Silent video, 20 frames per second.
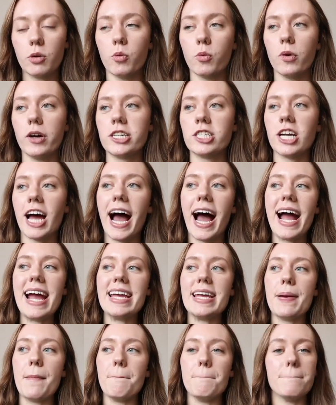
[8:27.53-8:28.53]
which I
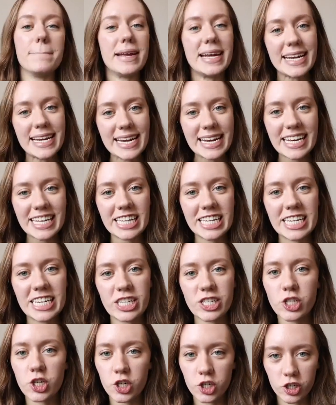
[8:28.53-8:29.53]
immediately
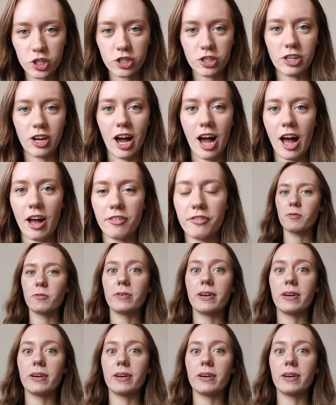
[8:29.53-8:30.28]
turned off.